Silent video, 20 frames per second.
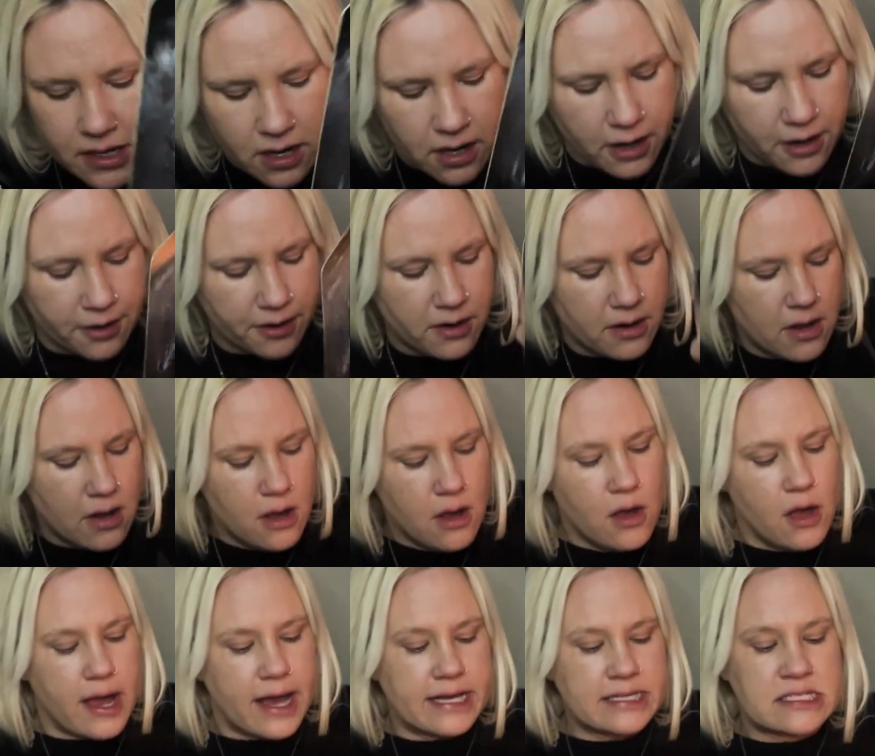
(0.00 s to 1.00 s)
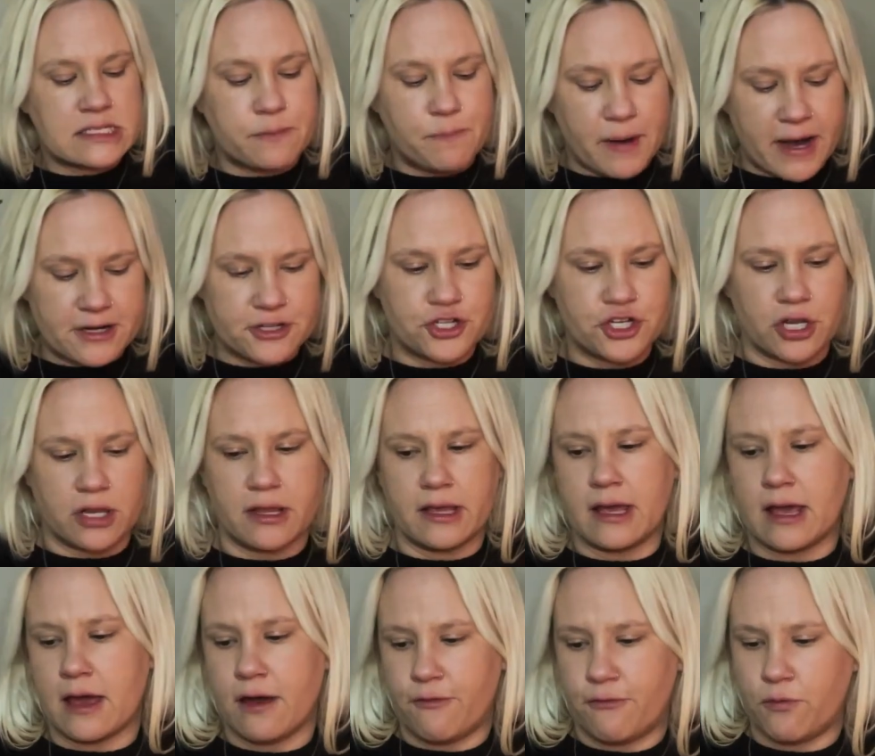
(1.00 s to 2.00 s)
card,
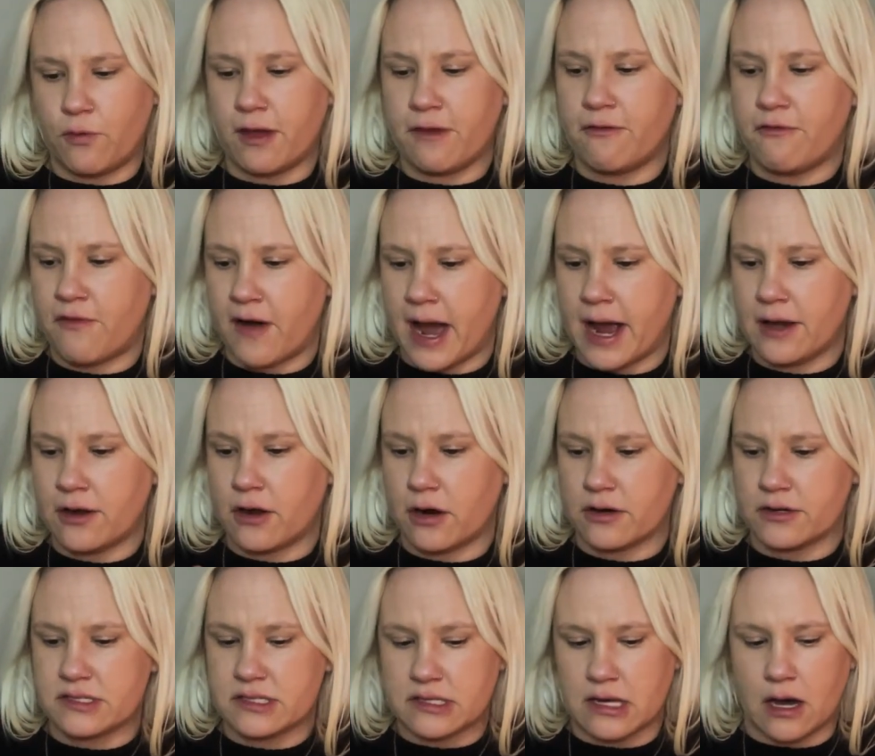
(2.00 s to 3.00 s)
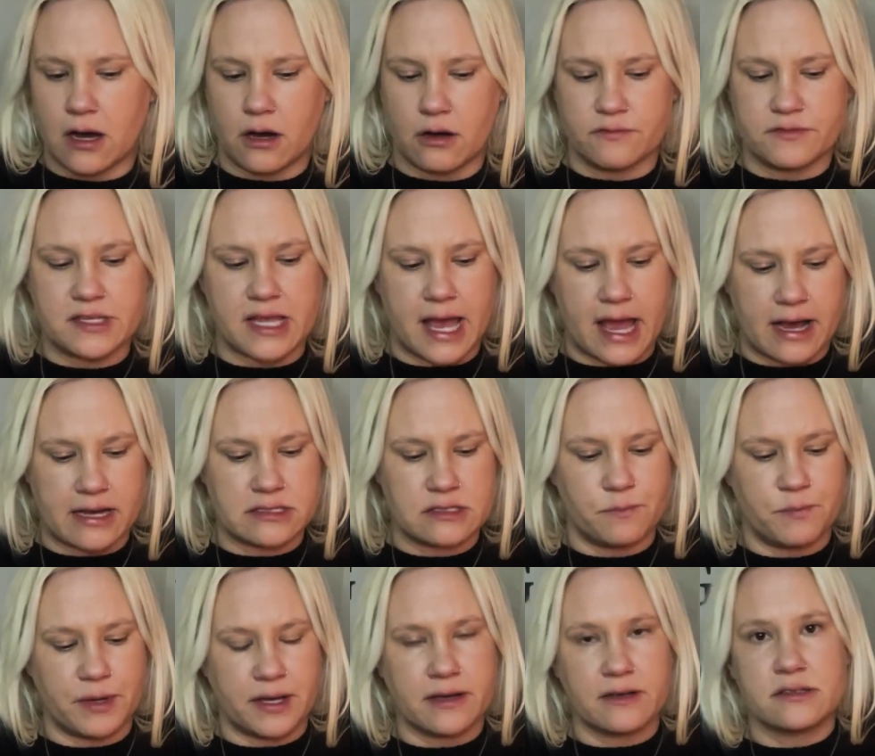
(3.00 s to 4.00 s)
especially if we find ourselves
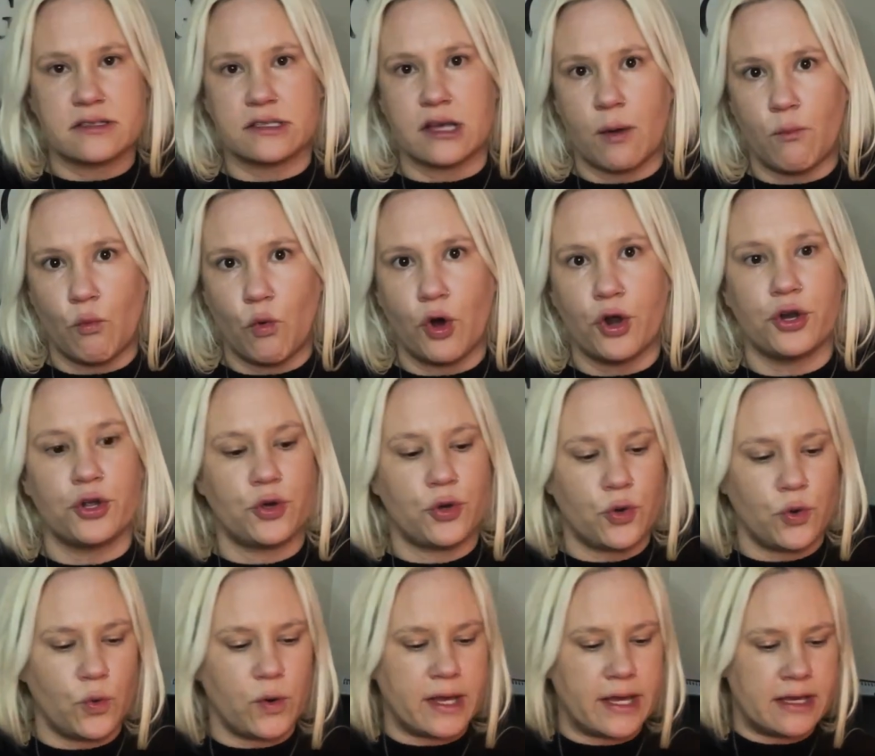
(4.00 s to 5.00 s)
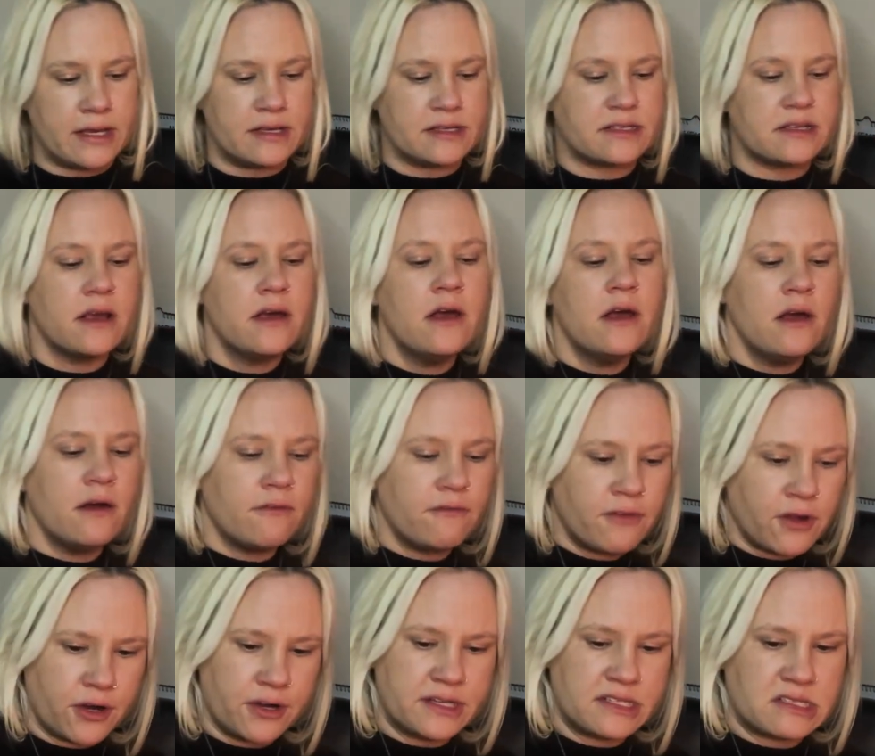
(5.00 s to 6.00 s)
as being someone who is
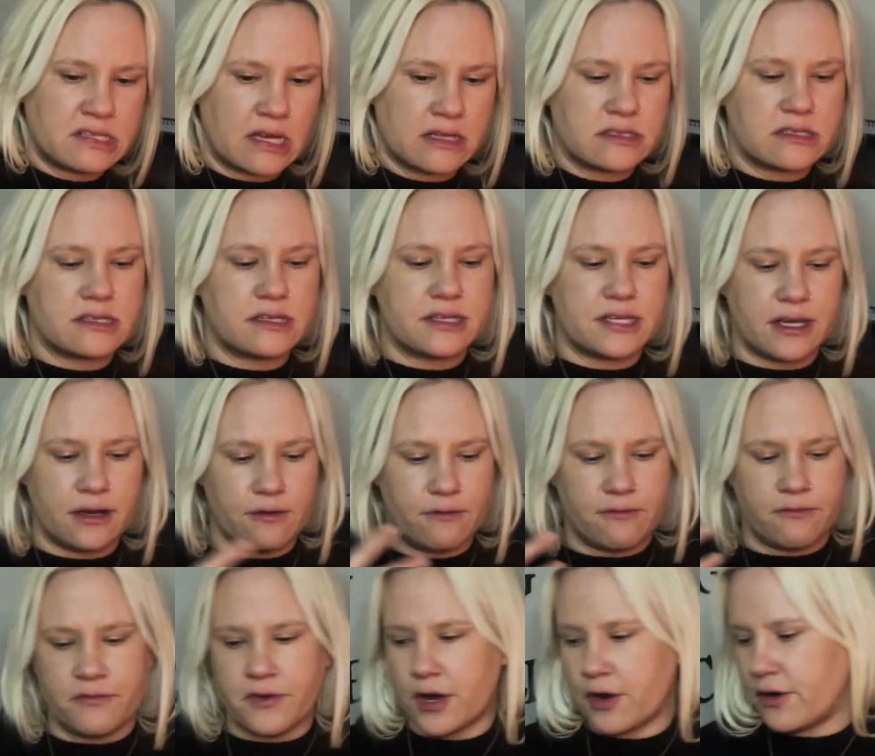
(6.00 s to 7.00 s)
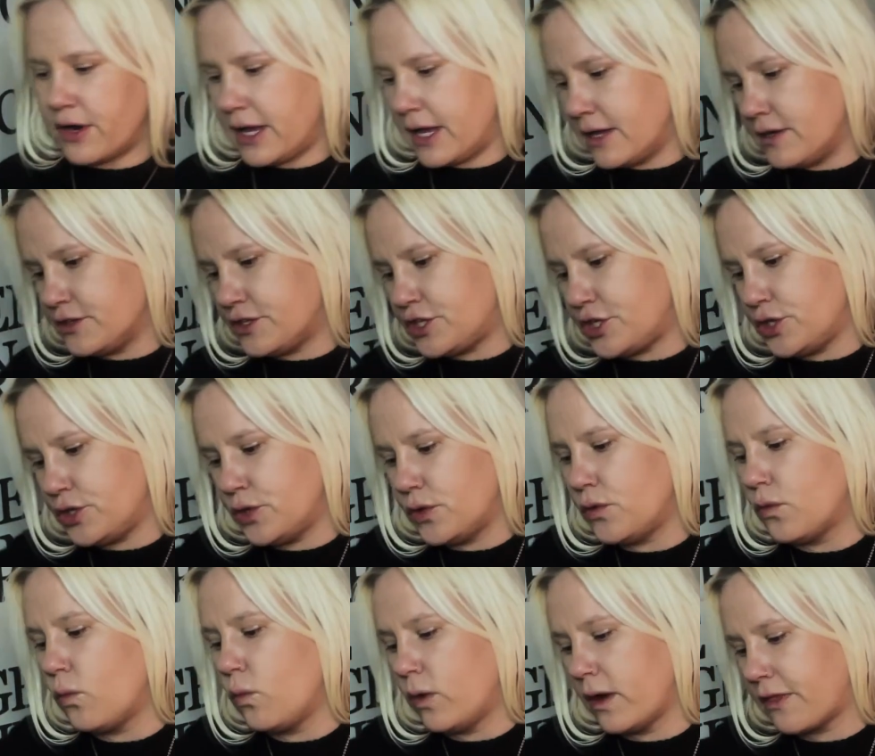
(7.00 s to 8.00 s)
very sensitive, very in
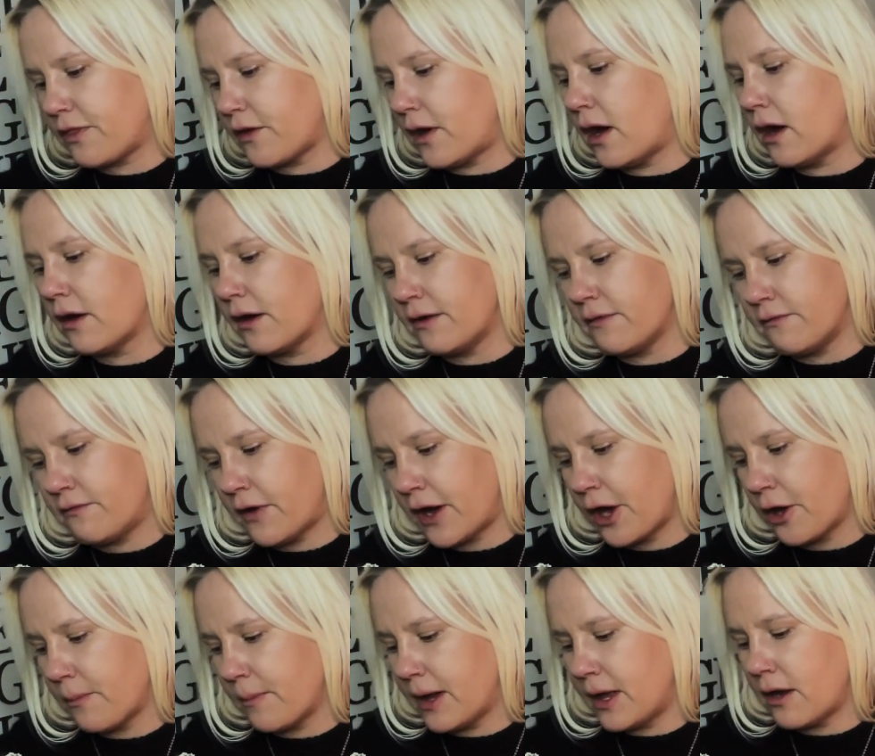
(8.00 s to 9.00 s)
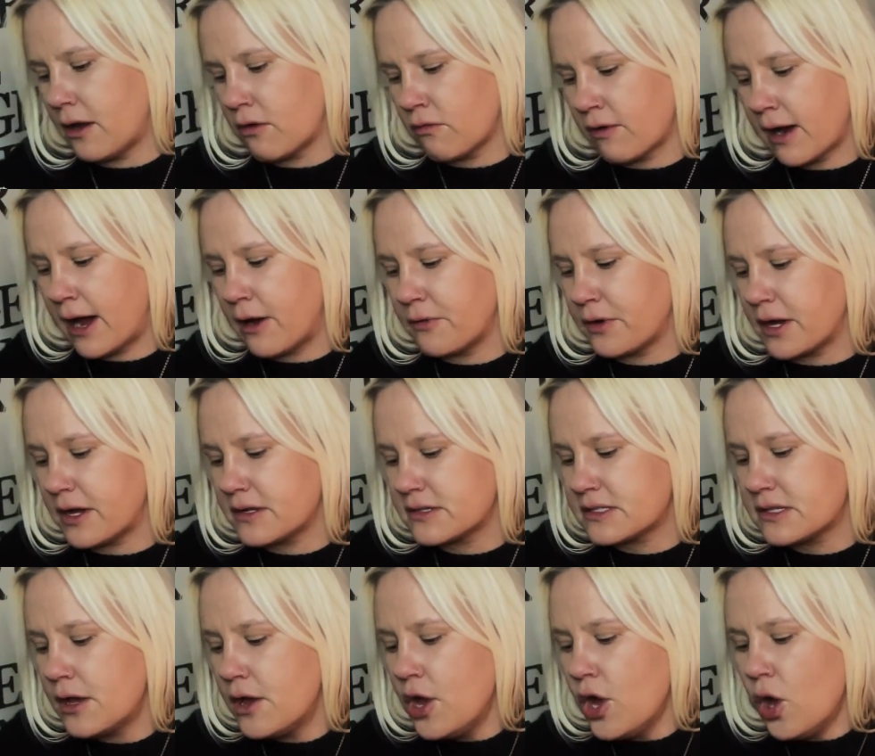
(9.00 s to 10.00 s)
tune with our environment around
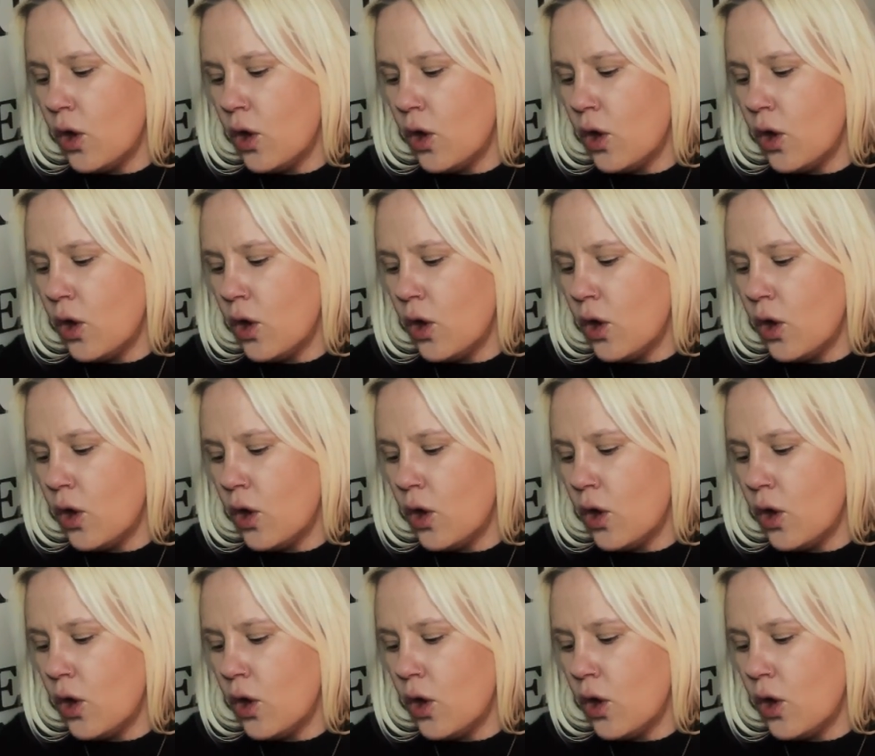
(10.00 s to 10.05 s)
us.